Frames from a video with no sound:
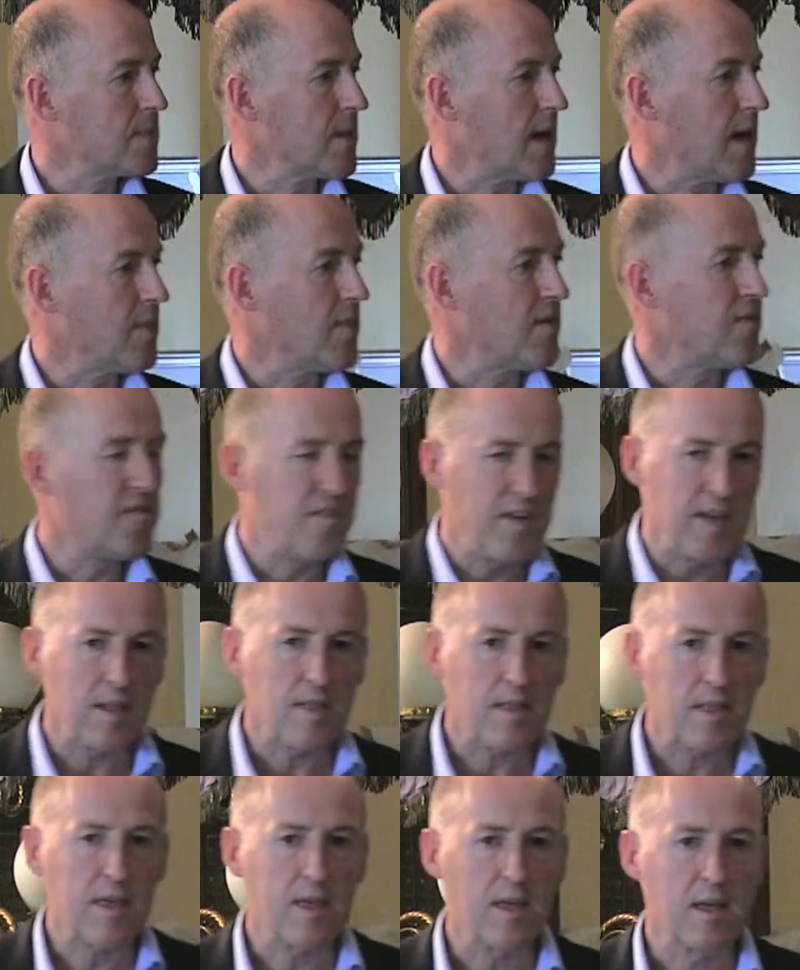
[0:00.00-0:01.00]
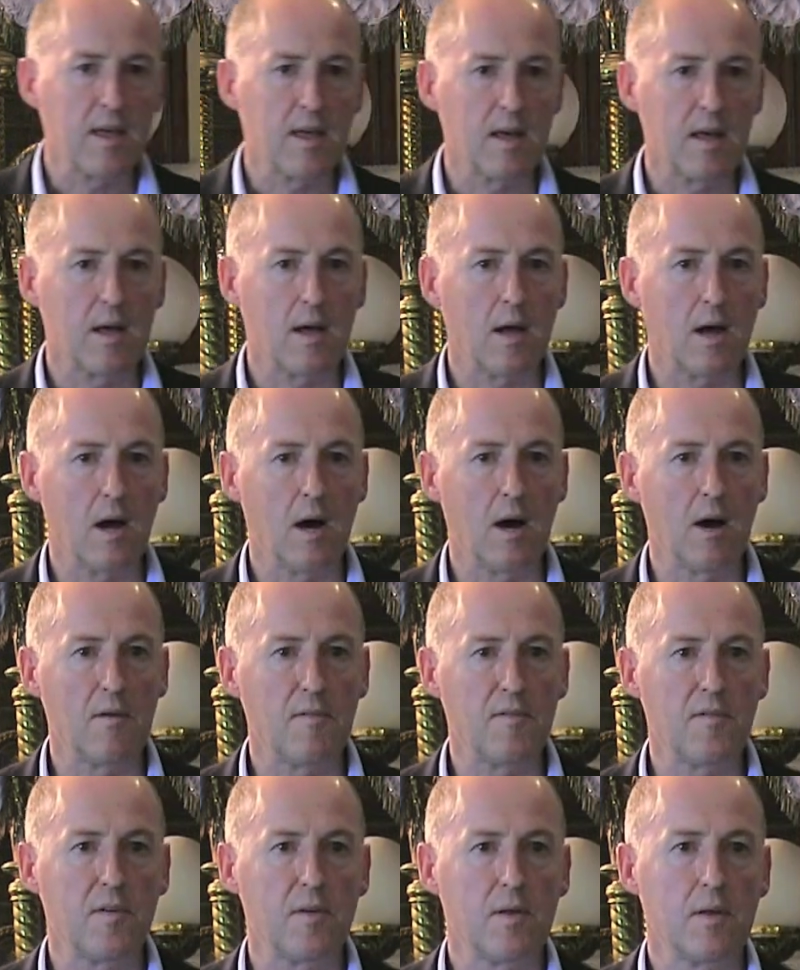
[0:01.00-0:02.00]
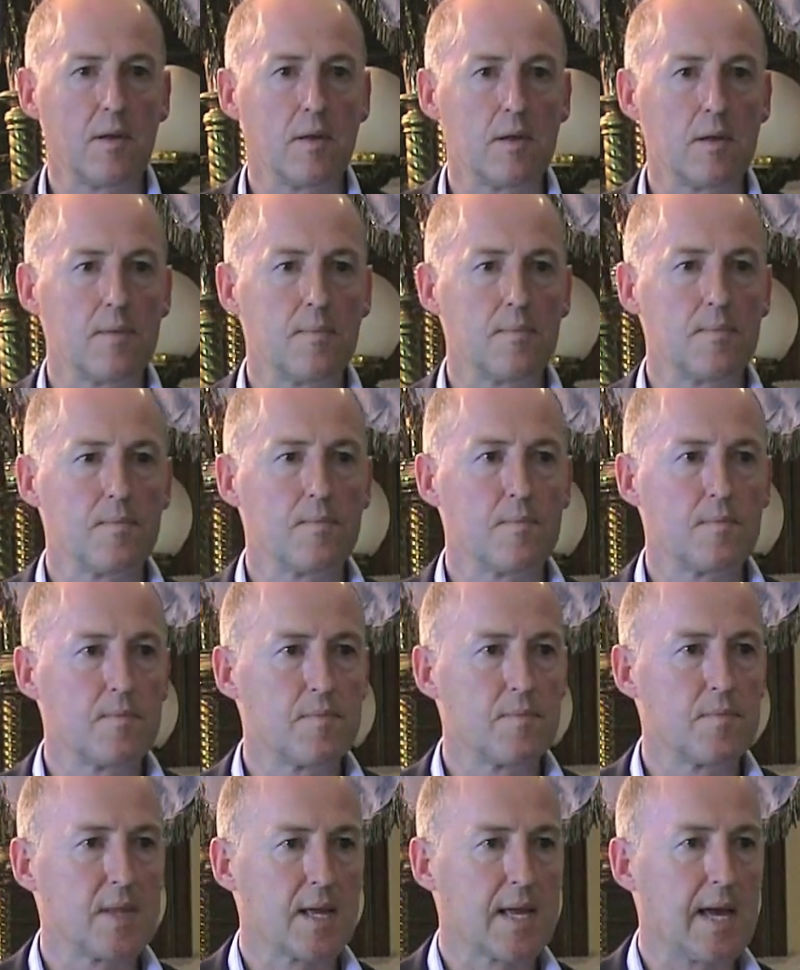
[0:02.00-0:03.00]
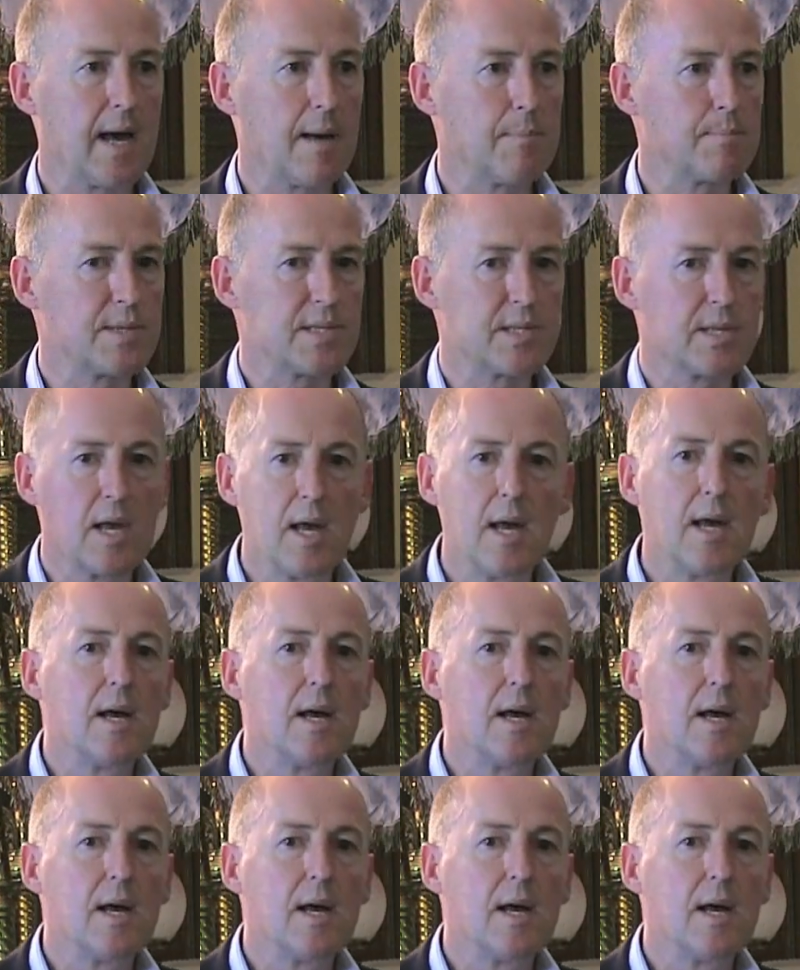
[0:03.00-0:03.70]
and the filth of the camps.